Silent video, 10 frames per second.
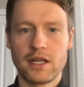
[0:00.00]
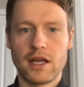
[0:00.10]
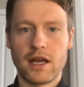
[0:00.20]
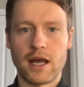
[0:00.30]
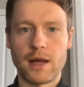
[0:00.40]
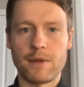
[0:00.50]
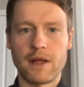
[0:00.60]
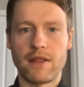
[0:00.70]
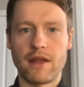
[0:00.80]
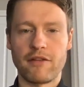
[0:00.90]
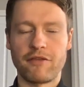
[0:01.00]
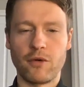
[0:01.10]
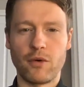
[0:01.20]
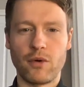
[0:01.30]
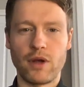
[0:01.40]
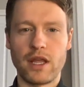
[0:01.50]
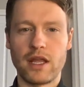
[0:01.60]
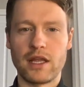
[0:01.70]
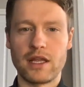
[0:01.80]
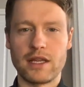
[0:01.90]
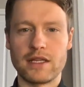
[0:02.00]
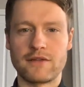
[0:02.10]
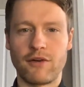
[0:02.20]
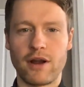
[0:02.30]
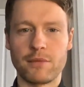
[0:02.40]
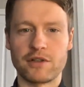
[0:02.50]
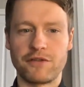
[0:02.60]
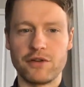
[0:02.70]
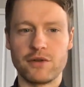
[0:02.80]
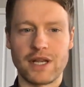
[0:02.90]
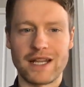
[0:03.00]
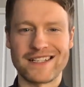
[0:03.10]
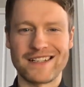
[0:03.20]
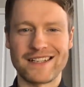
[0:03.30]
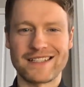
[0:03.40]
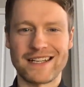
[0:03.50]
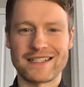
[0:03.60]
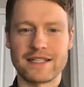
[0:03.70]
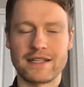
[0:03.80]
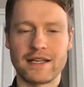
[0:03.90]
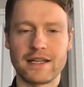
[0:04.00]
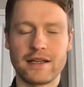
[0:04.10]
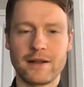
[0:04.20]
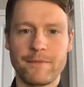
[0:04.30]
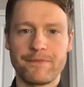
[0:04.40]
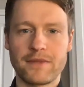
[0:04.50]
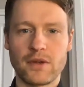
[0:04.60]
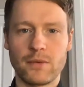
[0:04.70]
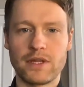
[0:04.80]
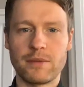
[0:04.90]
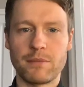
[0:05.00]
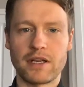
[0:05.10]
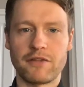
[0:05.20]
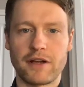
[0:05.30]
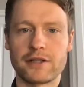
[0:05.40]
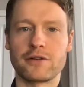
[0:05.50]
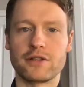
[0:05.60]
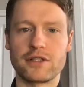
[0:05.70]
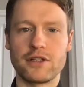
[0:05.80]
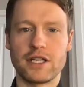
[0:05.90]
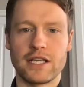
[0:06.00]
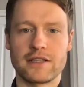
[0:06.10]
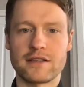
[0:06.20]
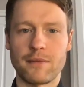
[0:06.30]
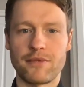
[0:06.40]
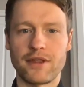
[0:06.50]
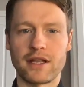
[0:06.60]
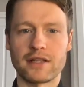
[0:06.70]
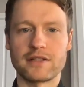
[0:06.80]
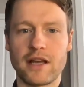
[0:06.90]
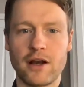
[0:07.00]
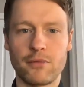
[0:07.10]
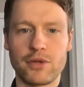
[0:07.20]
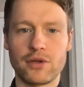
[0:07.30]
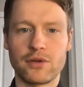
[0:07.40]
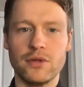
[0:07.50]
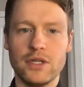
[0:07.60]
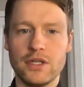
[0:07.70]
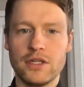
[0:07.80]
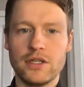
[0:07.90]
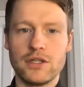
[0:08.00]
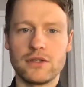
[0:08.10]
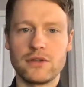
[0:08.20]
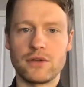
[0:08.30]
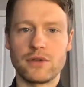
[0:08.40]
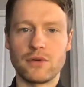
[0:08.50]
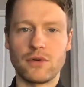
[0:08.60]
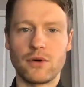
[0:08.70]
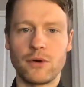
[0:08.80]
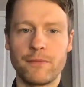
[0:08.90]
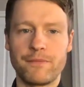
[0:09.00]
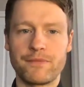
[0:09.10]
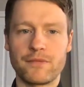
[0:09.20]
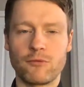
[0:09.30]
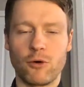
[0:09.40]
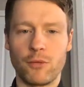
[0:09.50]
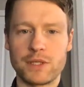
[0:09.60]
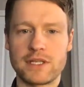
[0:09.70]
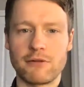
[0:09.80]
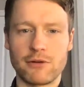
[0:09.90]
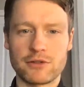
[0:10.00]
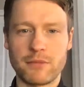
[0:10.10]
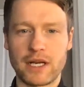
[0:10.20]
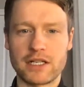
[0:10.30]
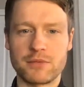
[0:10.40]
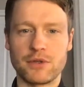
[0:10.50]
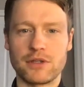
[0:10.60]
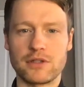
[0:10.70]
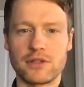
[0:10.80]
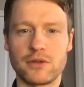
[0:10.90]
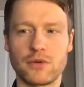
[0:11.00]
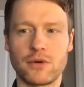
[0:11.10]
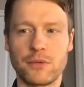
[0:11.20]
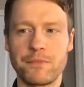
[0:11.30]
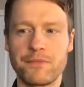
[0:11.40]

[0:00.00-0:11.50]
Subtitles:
and therefore it is very much viewed as a necessity within manufacturers. You need something to help you do your raw materials management, your